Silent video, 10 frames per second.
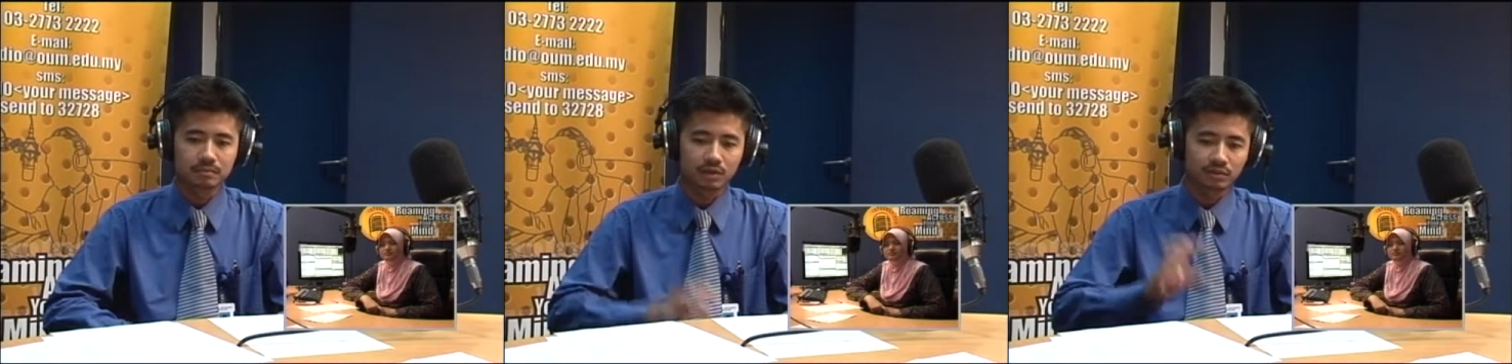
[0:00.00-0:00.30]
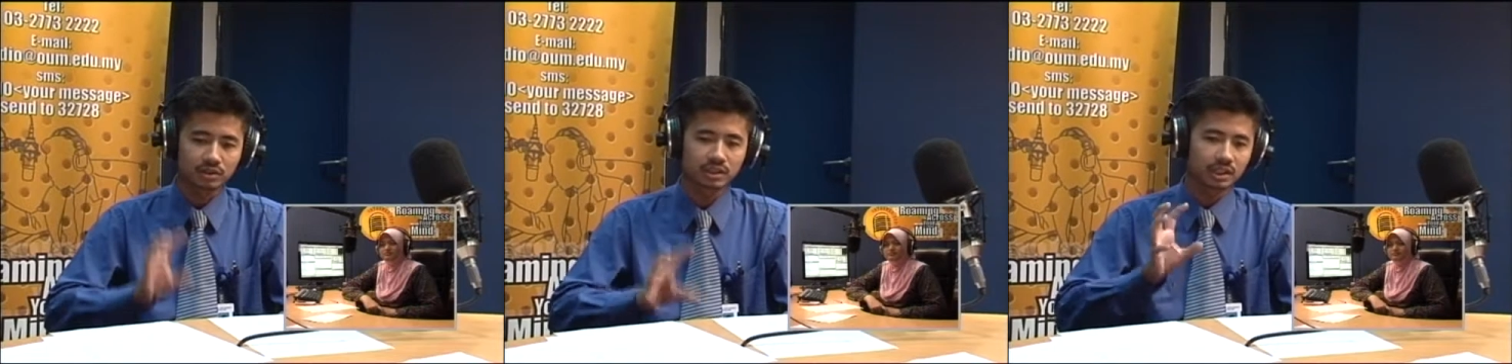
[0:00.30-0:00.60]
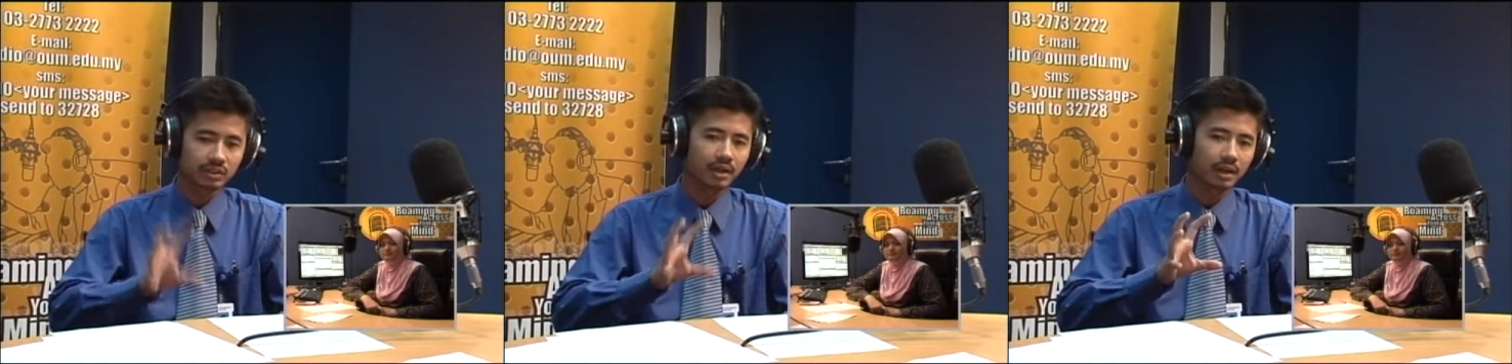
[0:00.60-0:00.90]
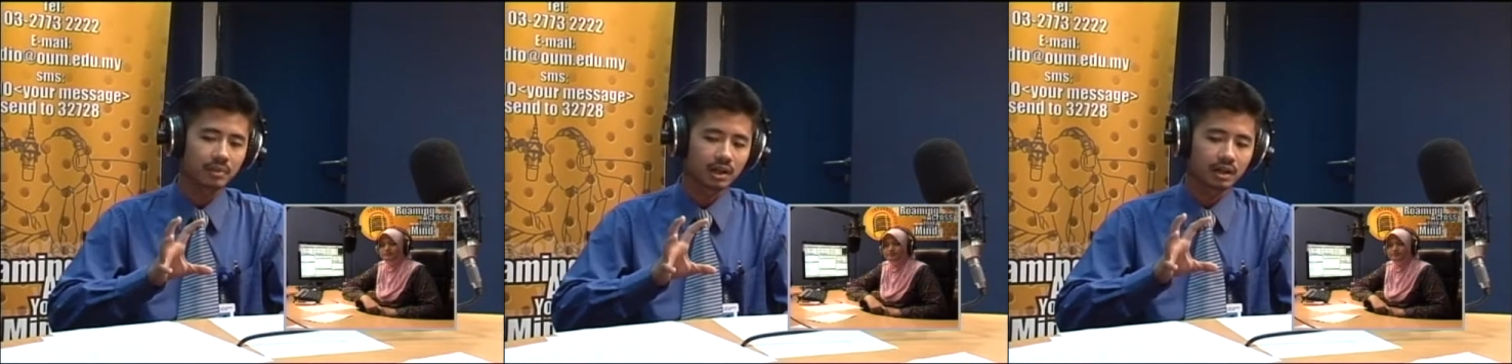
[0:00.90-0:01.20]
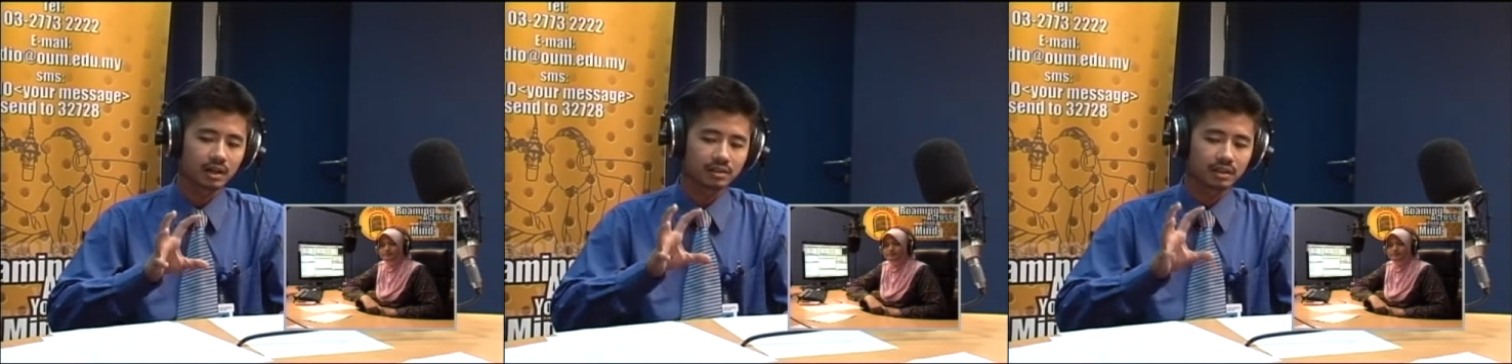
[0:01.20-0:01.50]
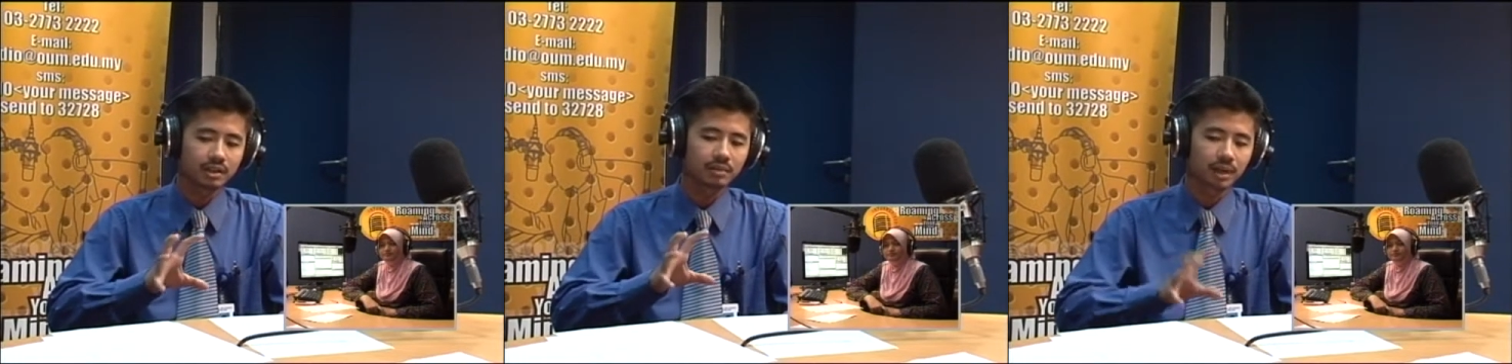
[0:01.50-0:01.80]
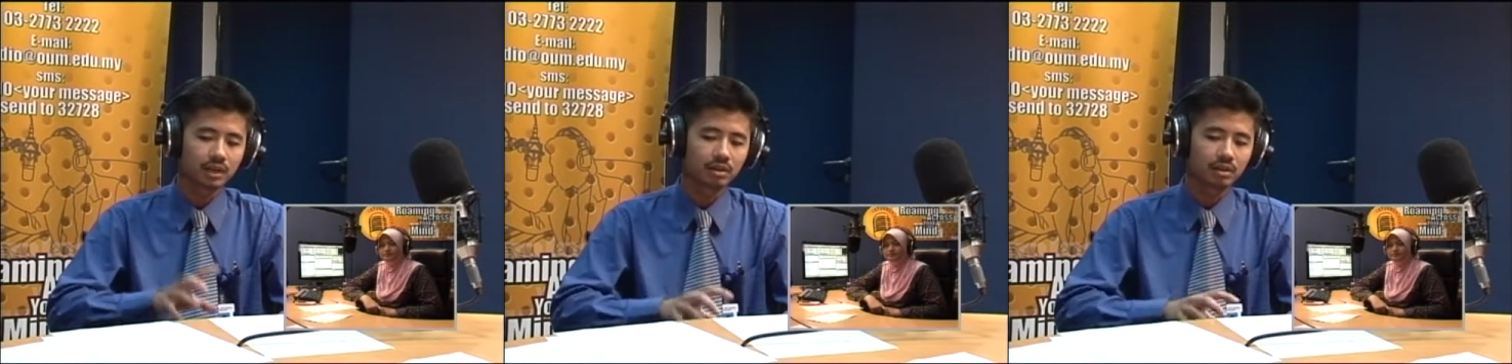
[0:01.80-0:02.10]
of course native app are really
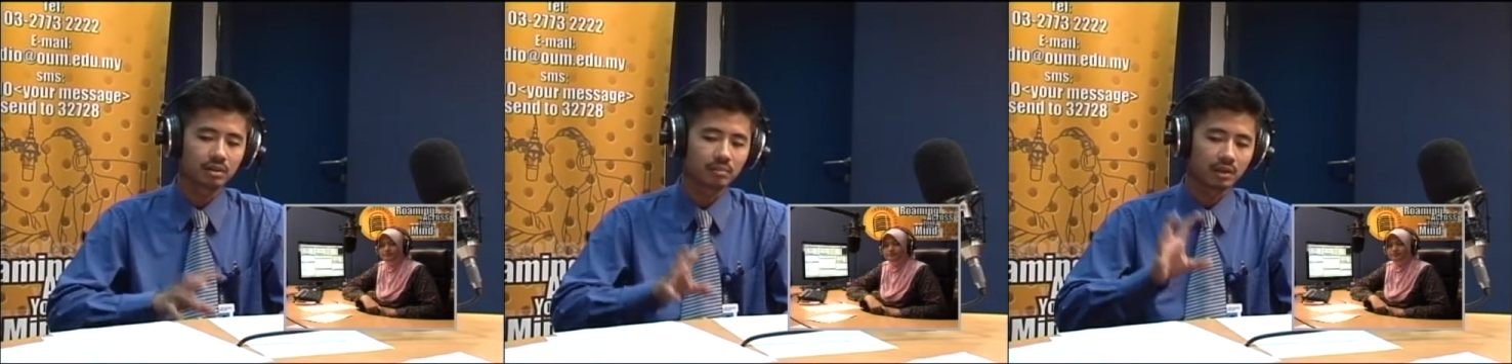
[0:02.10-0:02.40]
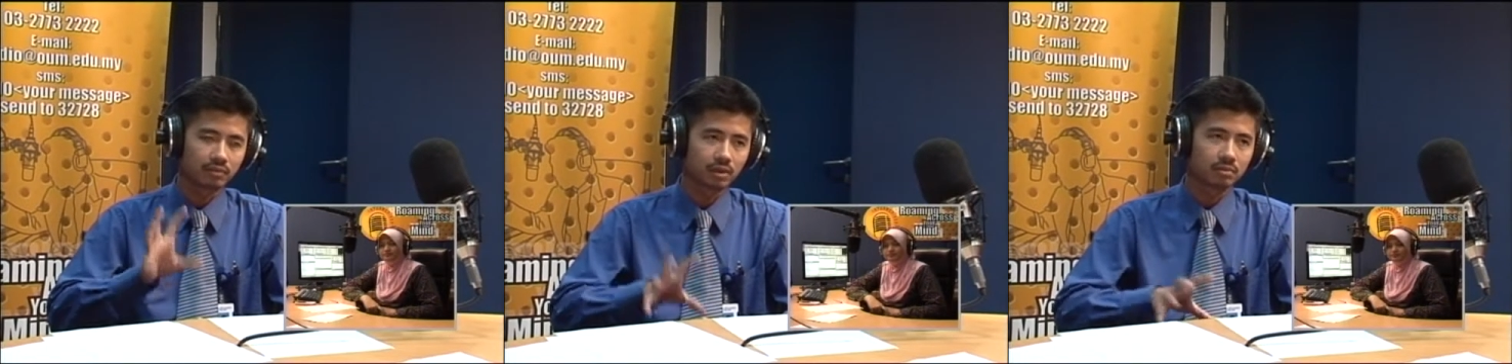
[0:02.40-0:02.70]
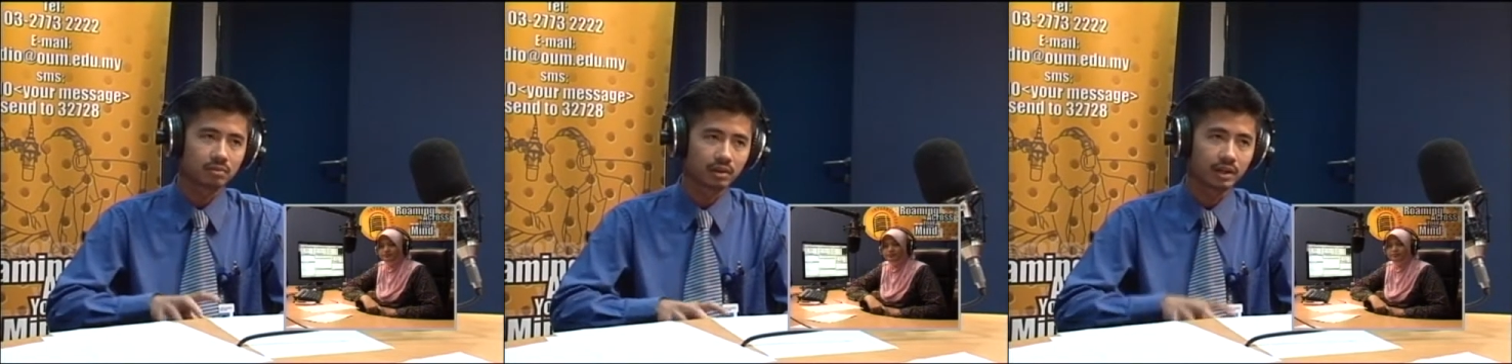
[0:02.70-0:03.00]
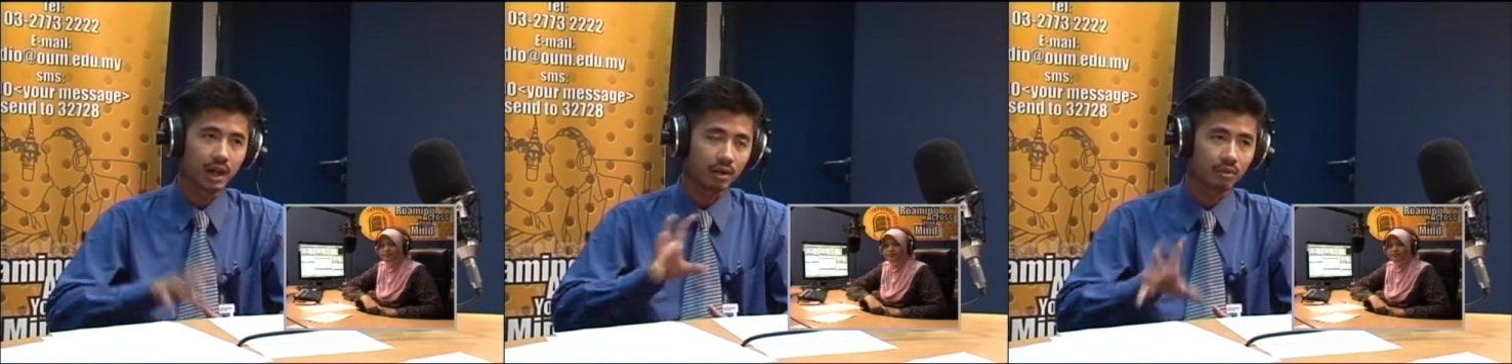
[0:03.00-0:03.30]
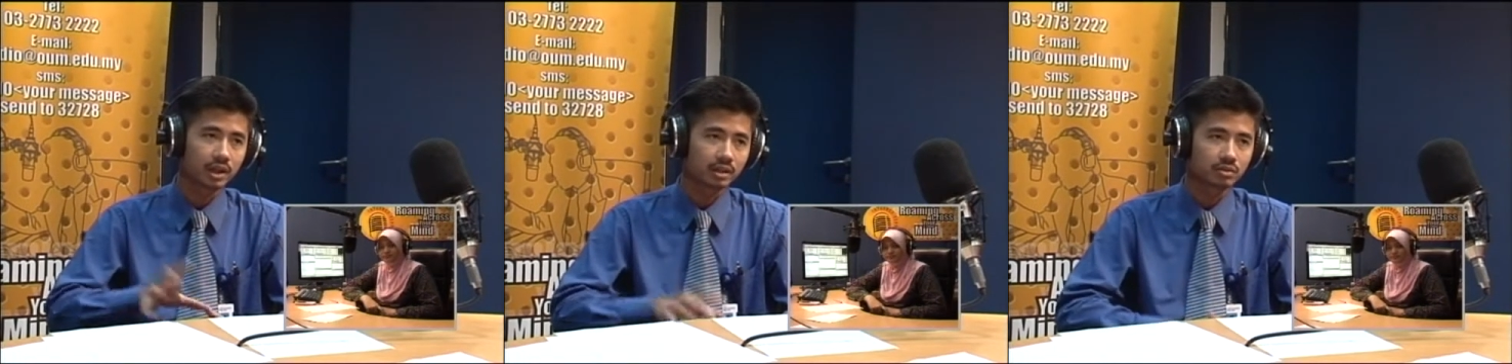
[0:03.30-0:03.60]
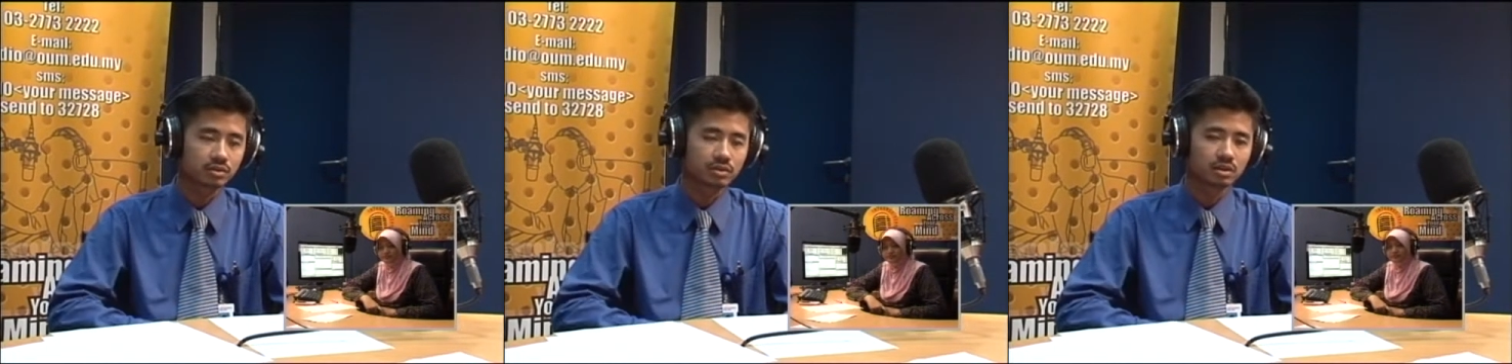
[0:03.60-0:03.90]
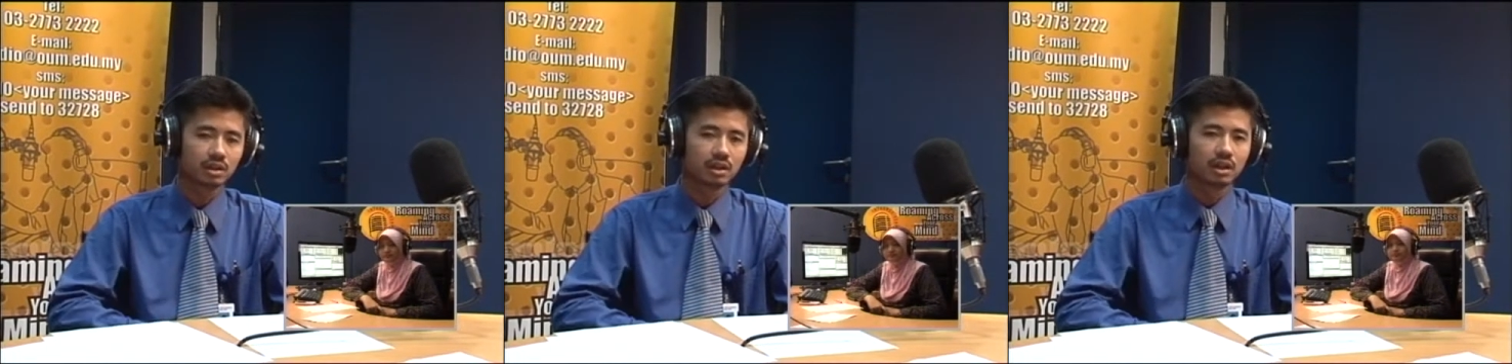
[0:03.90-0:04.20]
dependent on the platform, on the hardware used
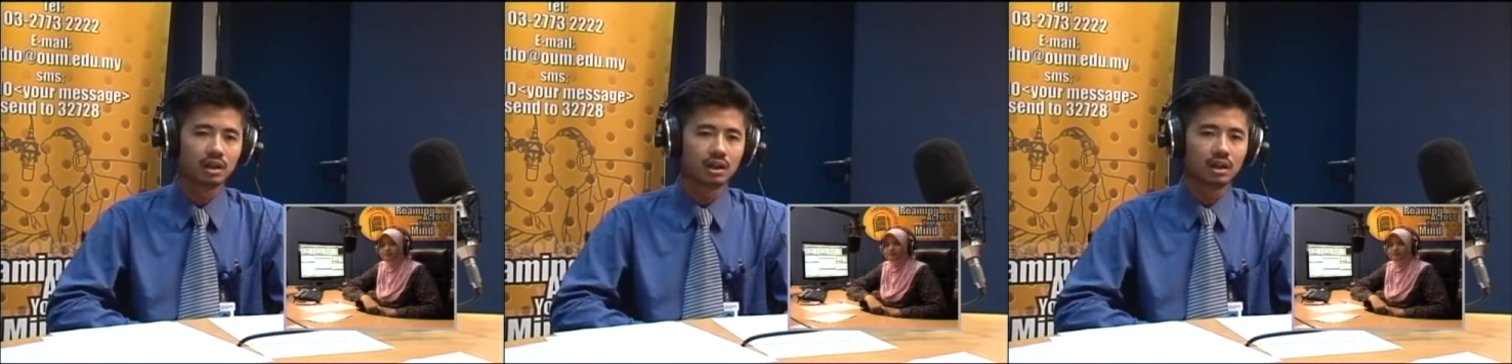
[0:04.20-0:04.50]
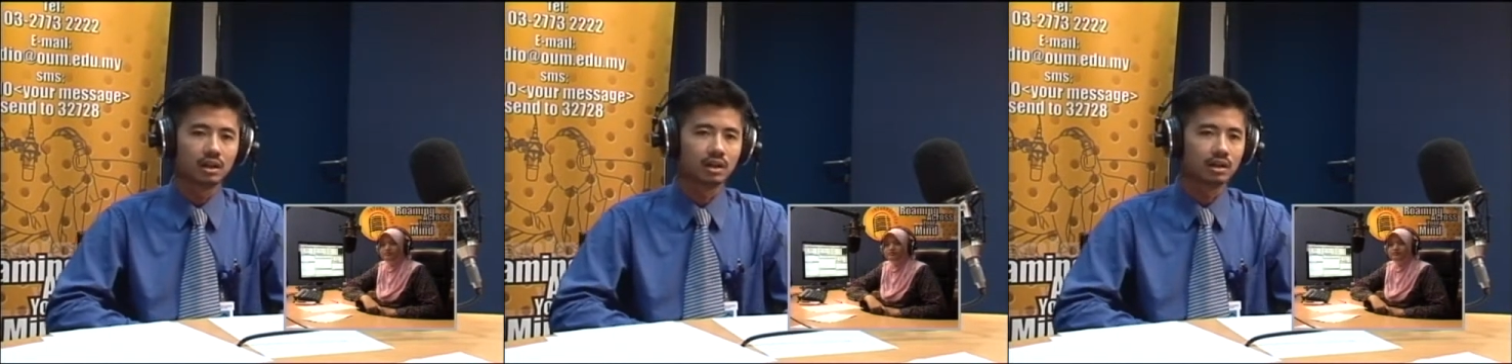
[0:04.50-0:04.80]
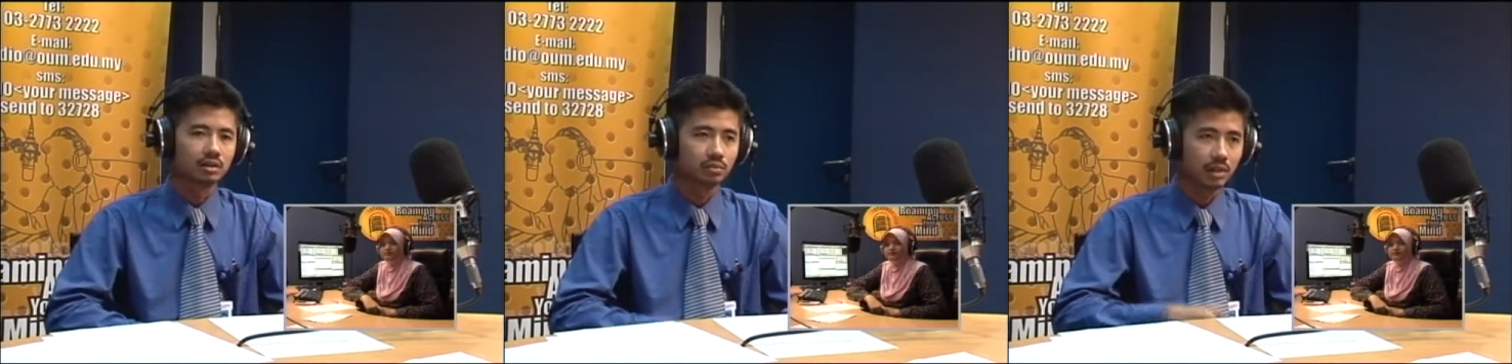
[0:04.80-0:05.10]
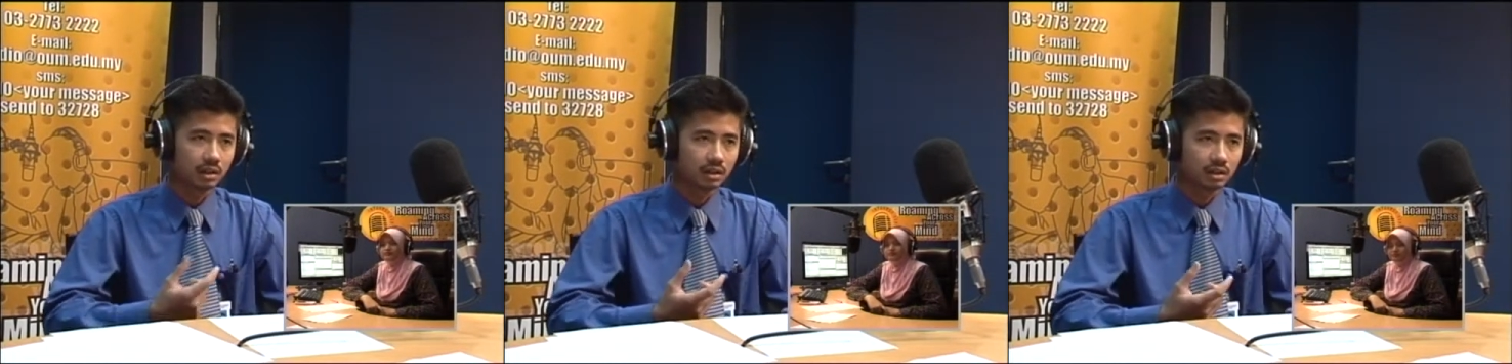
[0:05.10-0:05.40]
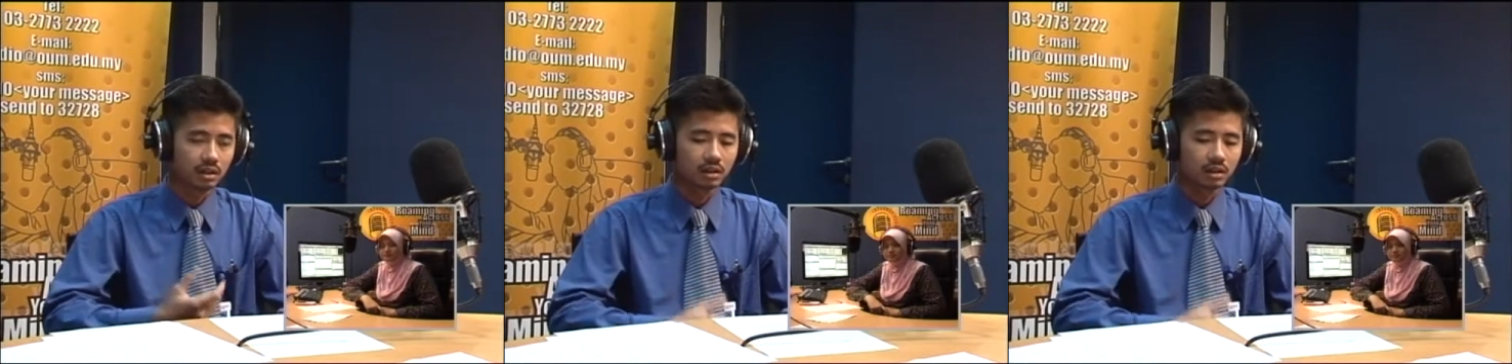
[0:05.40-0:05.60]
to make it